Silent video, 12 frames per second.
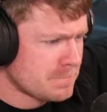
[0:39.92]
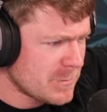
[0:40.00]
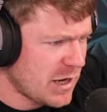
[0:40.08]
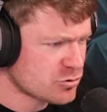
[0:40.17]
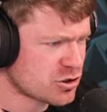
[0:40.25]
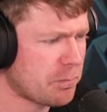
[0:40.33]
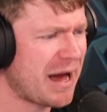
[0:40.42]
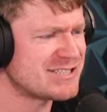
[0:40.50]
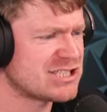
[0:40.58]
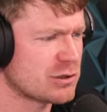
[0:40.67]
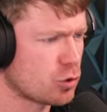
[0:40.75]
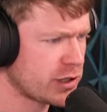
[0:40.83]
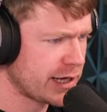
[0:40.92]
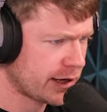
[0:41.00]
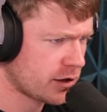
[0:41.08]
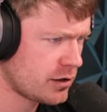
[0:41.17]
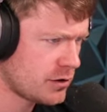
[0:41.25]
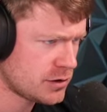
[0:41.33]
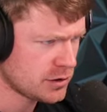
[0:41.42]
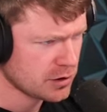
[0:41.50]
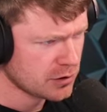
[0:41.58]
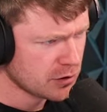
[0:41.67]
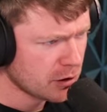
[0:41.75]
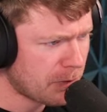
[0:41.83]
It was a bicycle kick.
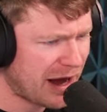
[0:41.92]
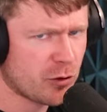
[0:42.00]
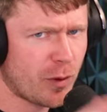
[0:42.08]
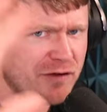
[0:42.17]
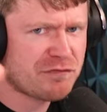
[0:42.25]
By the way,